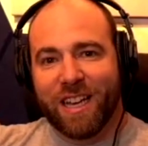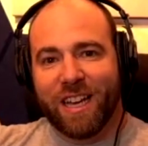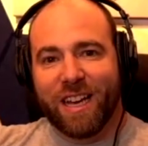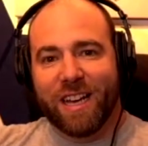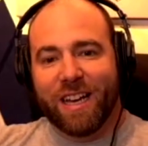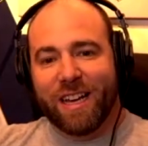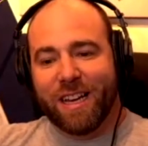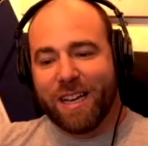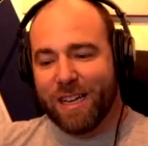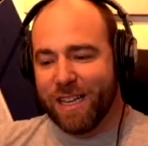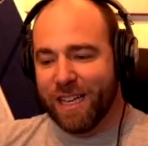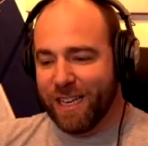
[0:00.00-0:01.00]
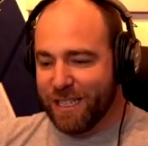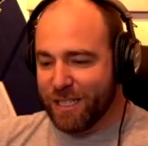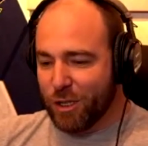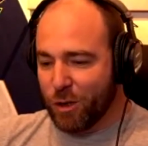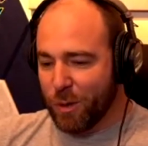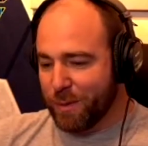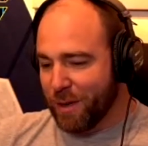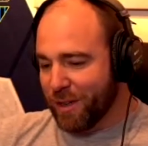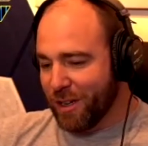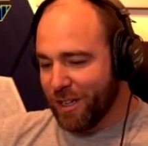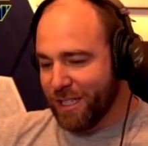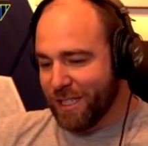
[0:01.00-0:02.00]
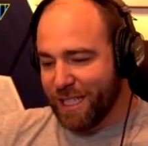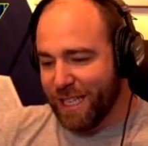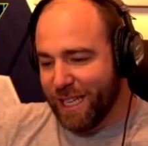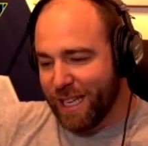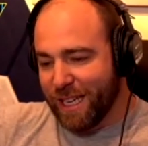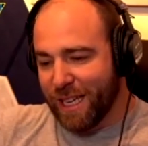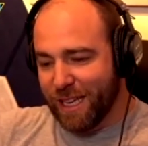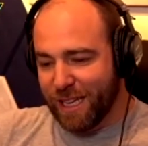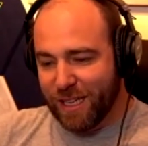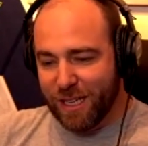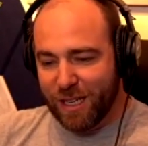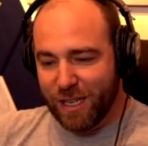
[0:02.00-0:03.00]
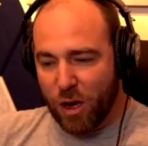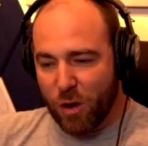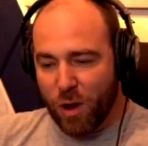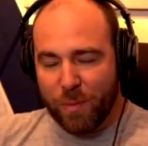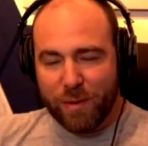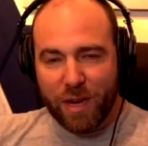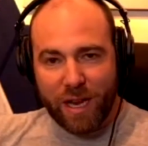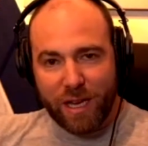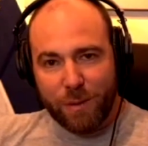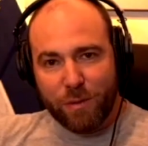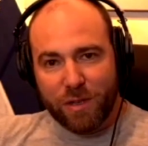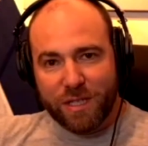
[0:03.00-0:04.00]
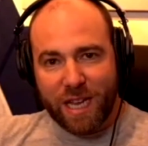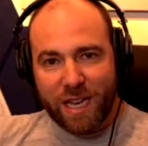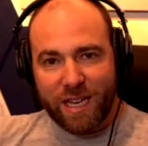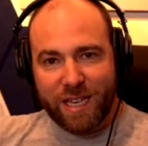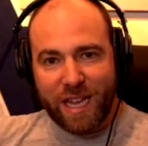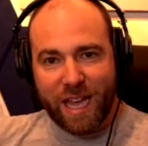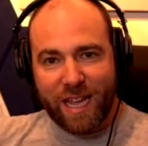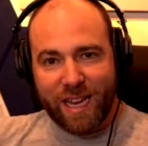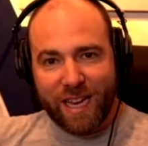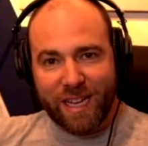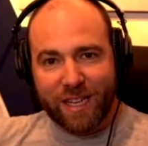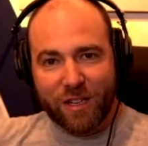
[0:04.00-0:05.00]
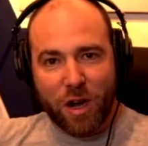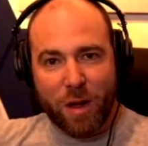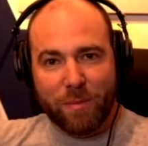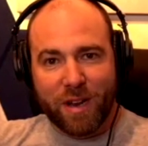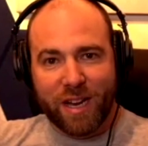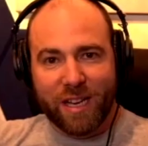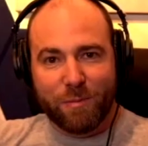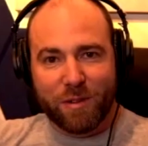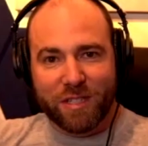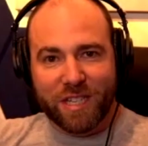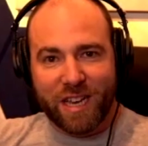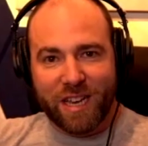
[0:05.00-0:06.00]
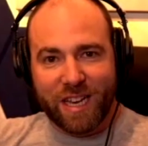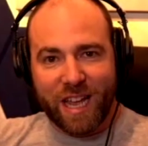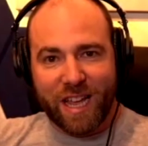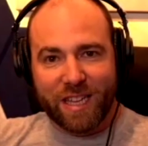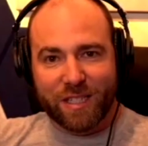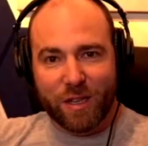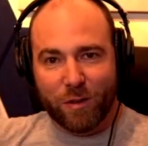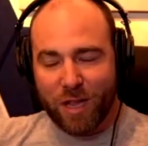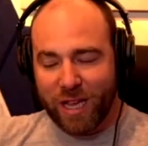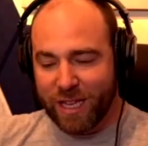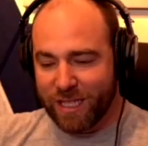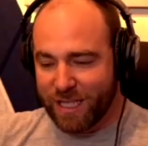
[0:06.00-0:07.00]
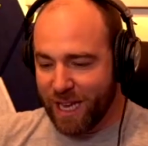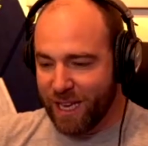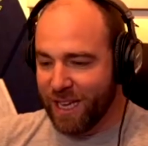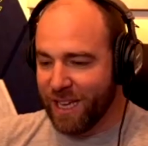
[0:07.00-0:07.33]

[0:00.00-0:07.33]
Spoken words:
It is cryptocurrency. It can go up 90% in a day, and it can drop 90% in a day. So like I said,